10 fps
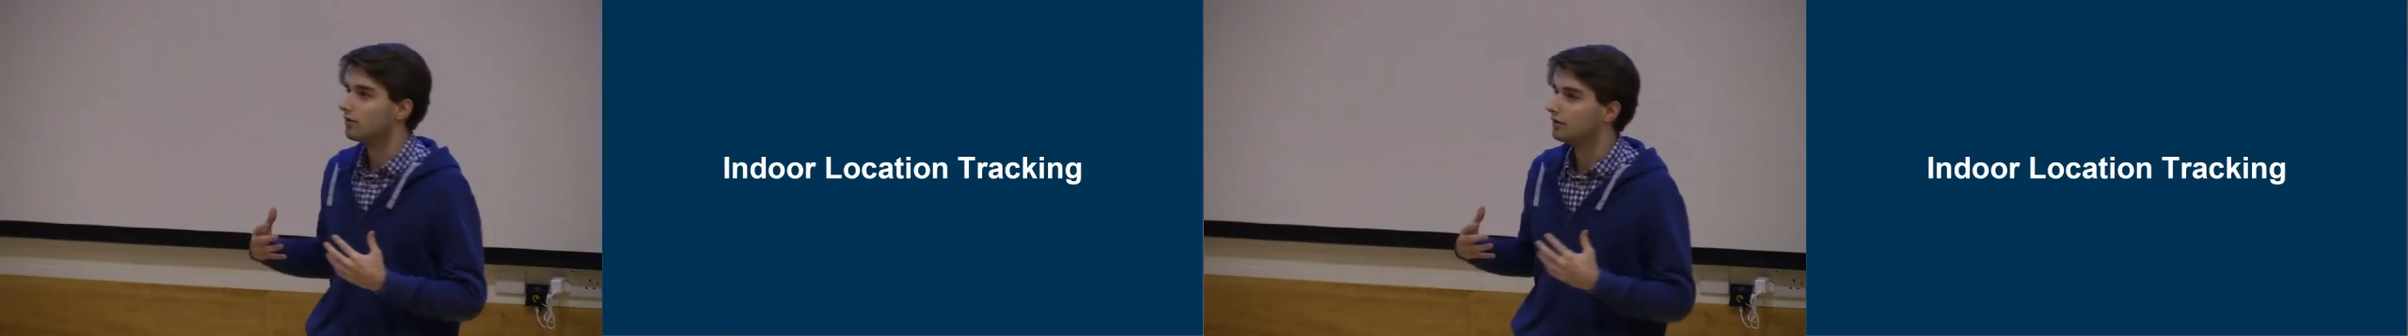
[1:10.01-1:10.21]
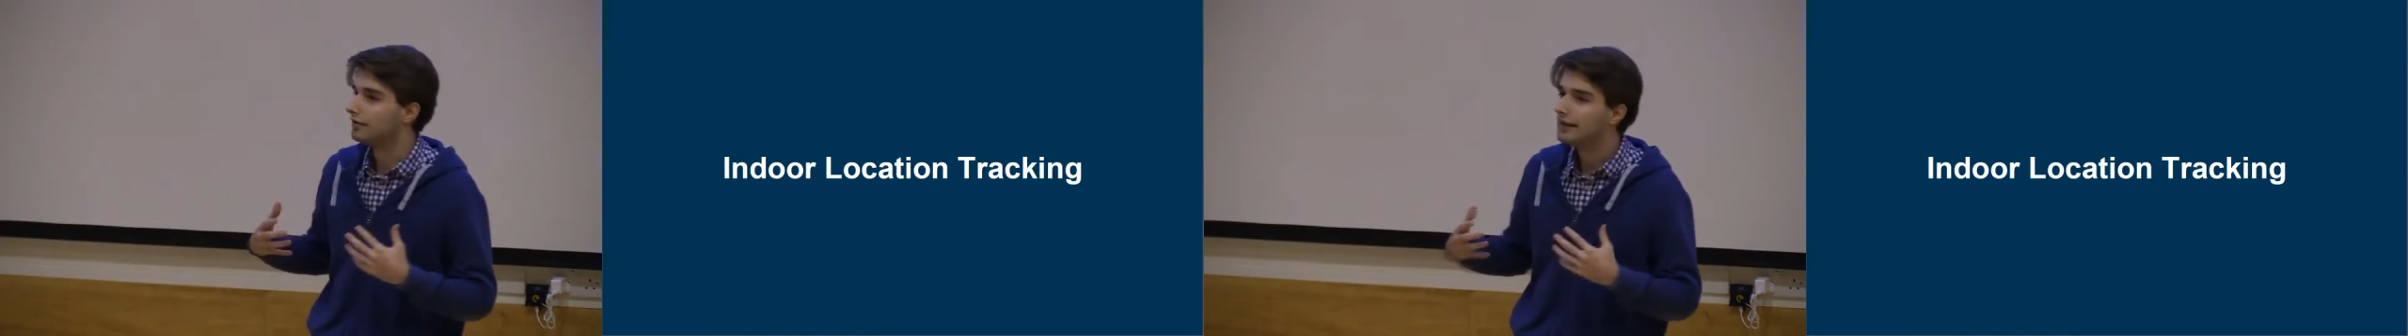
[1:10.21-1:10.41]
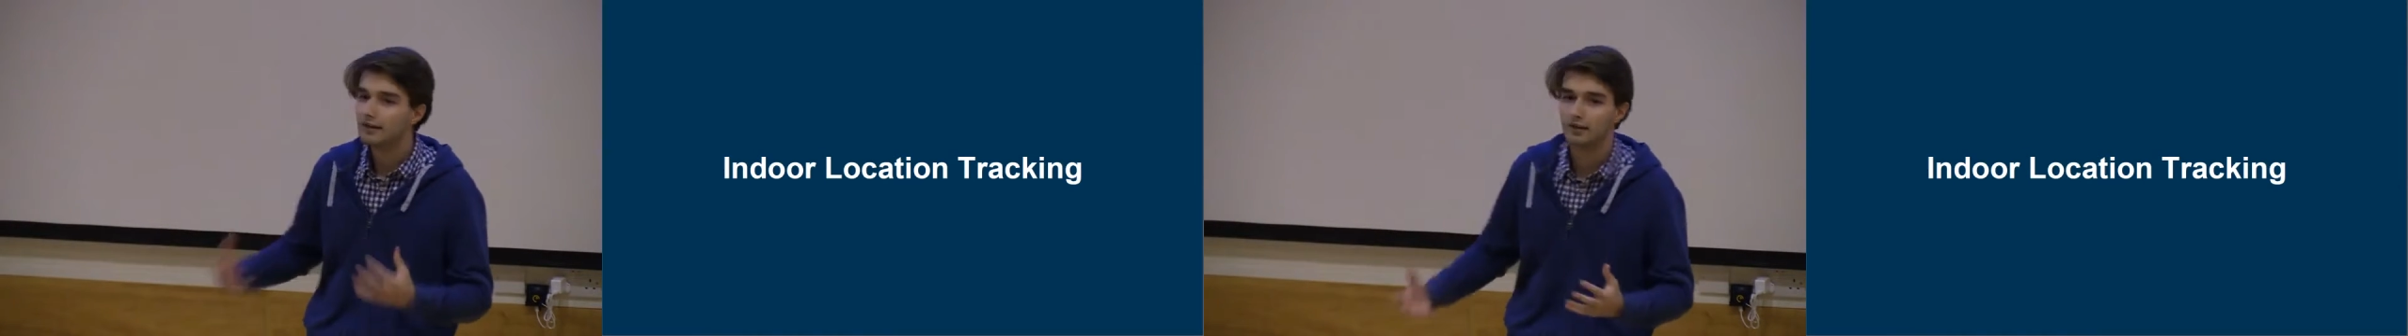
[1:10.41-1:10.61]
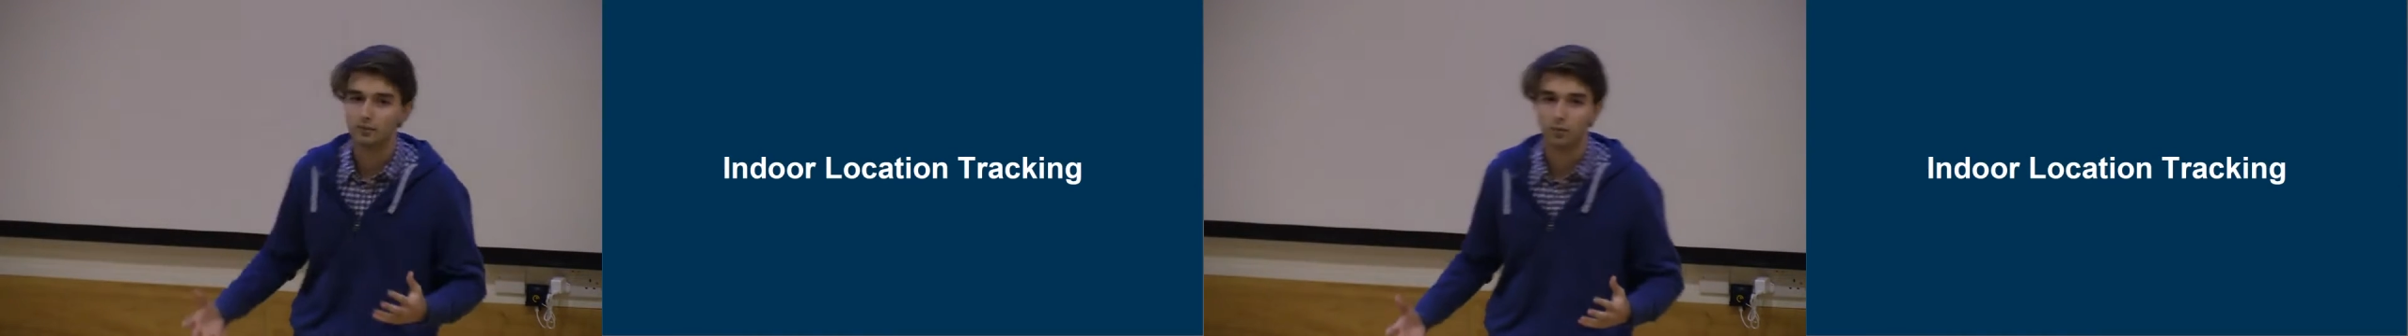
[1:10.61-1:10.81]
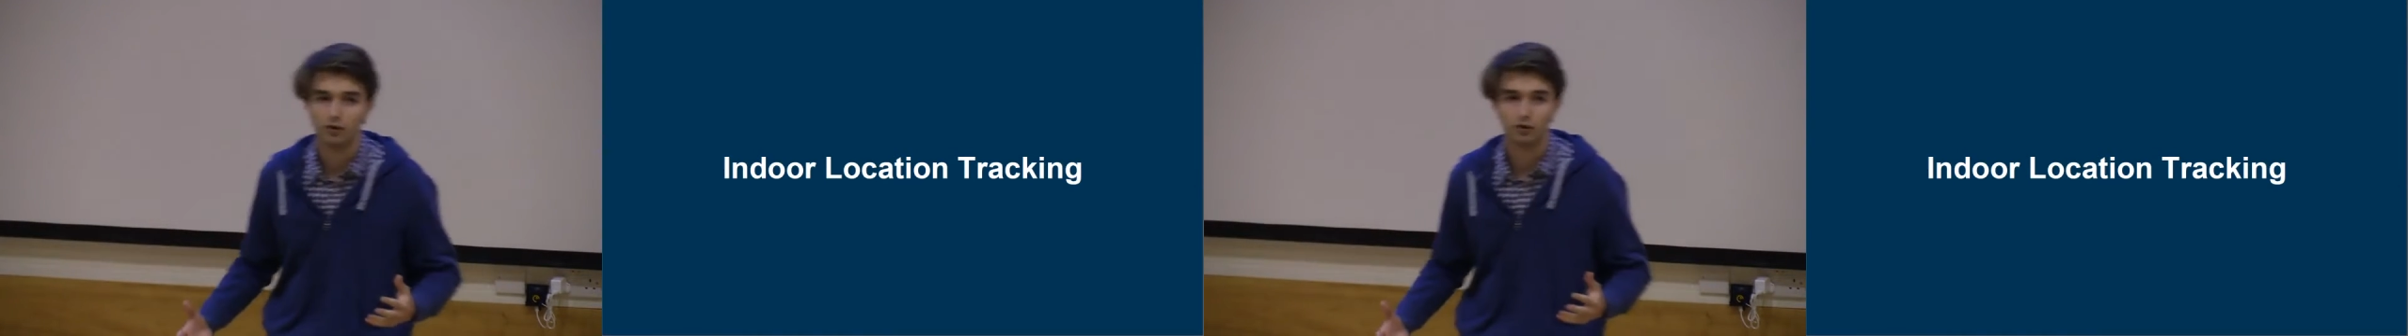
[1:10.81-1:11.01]
neatly as
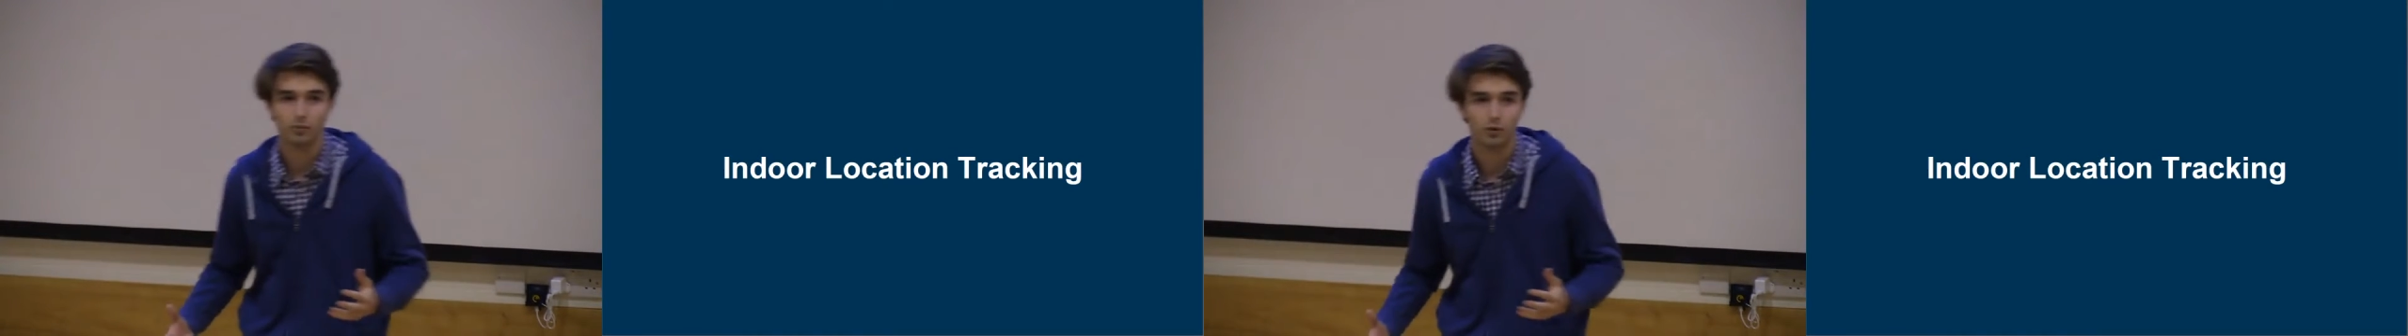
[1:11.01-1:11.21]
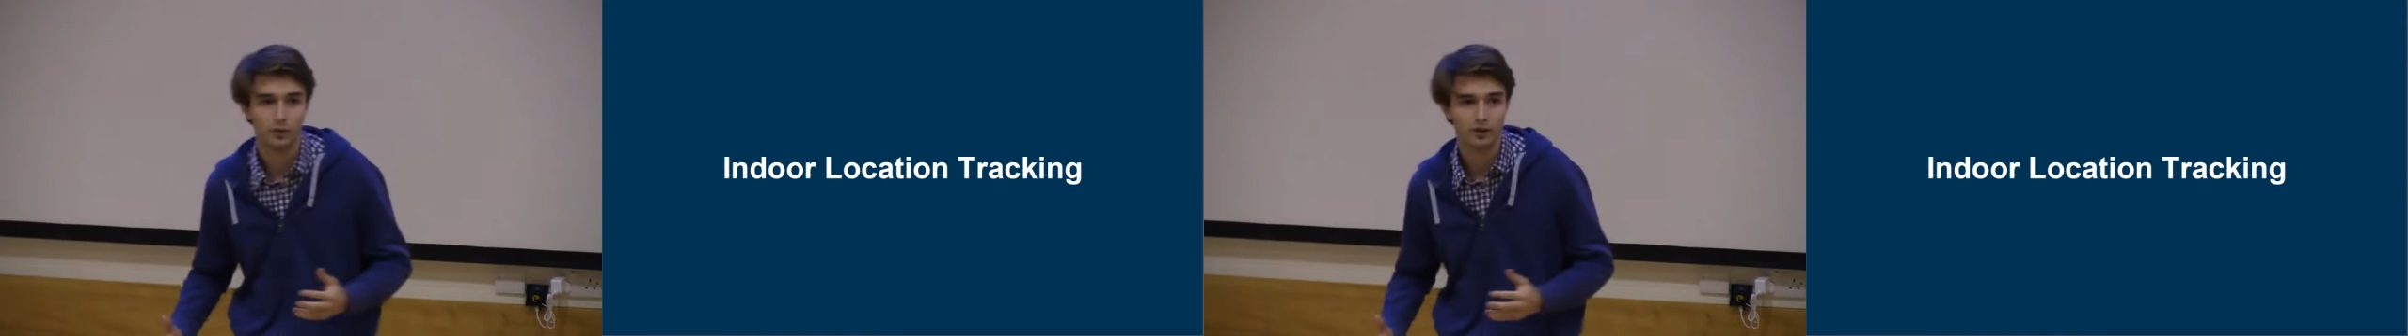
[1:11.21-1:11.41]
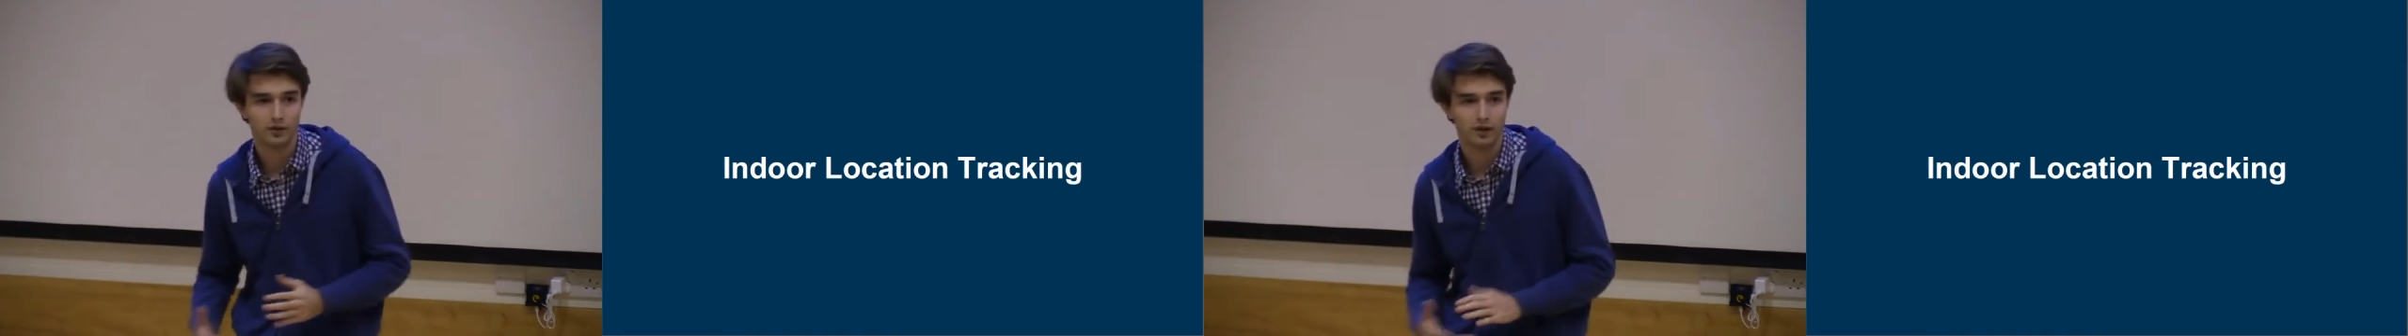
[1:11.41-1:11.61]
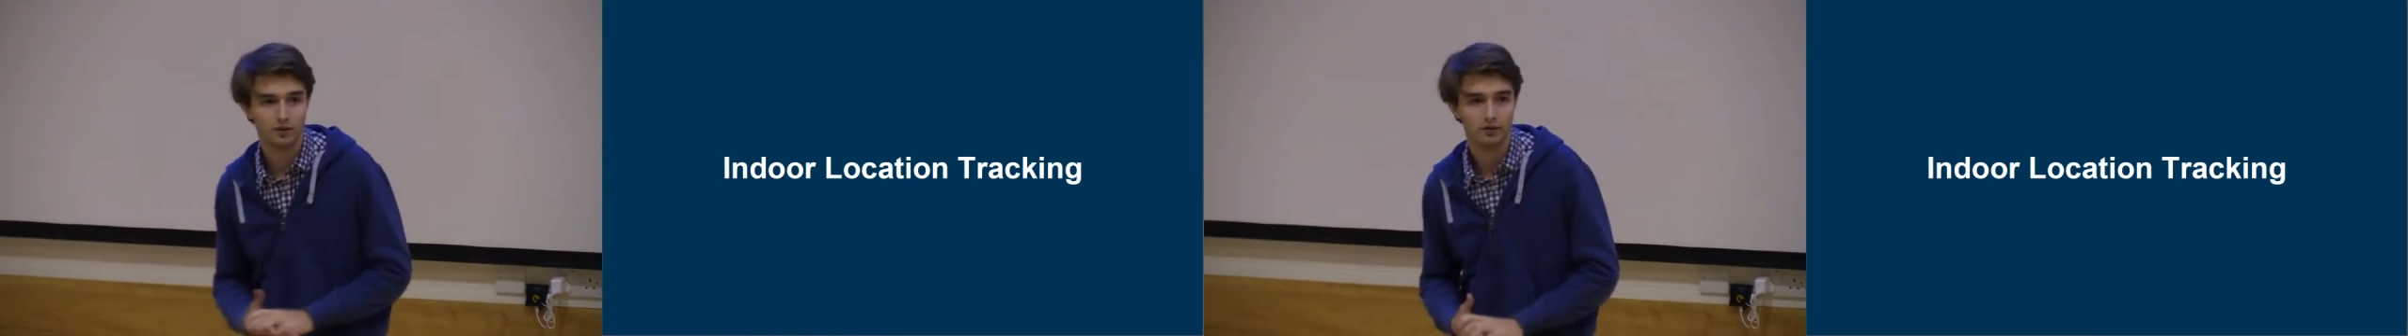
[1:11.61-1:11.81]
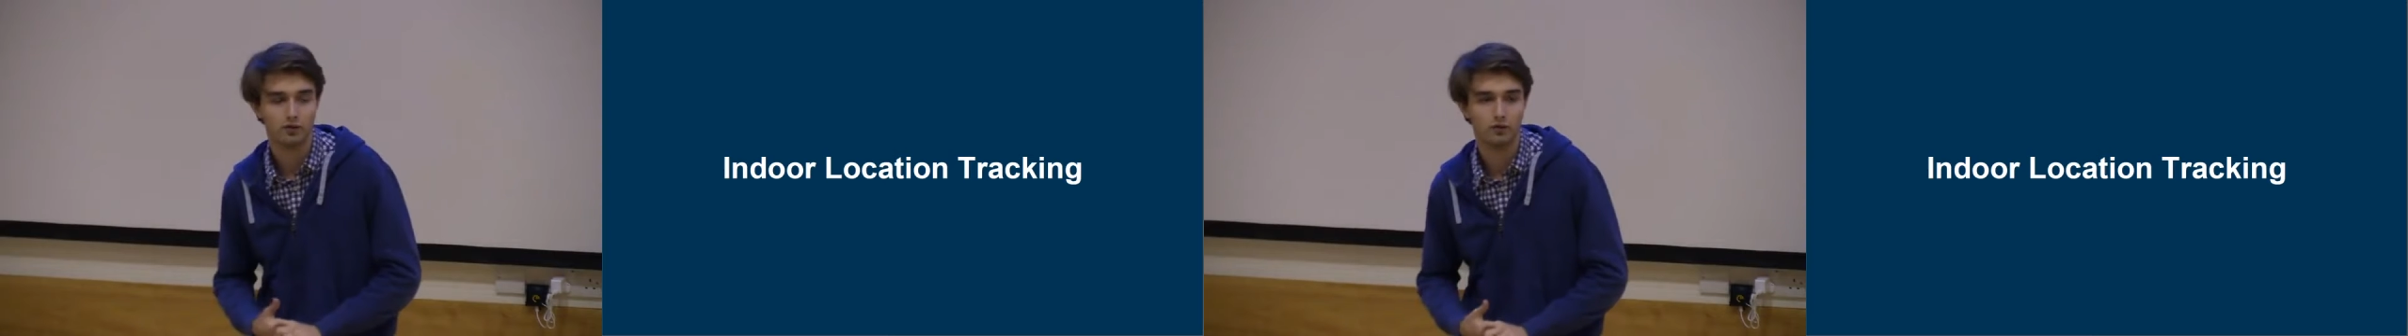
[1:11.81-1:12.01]
possible, we
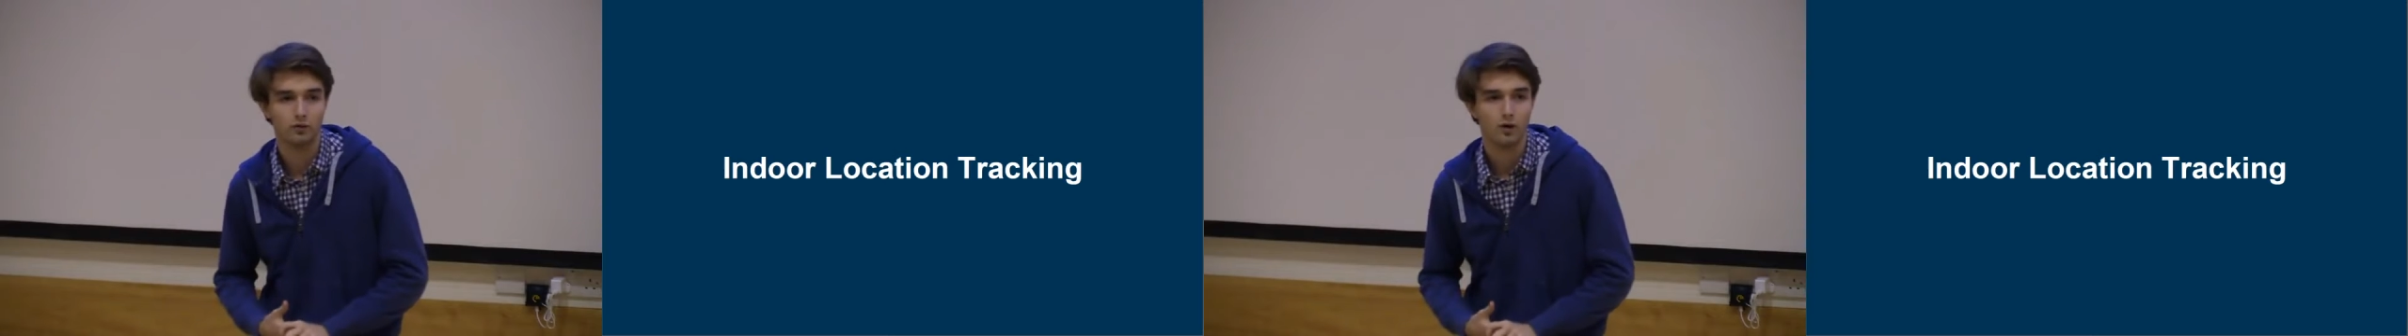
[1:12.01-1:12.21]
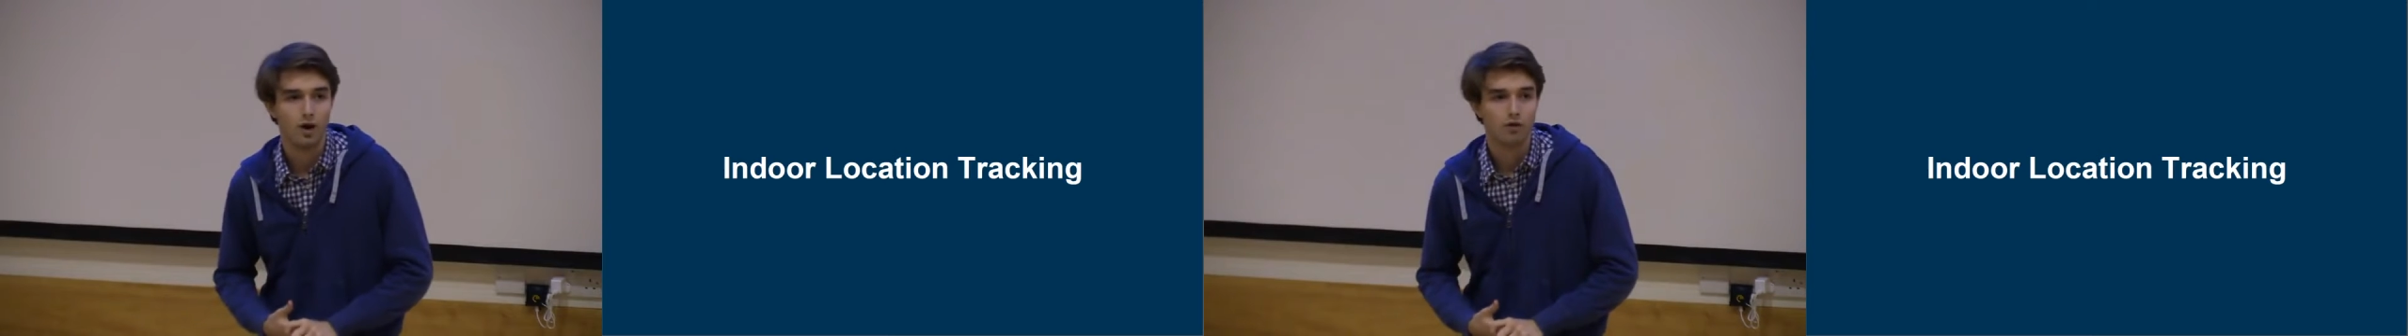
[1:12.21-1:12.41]
decided to,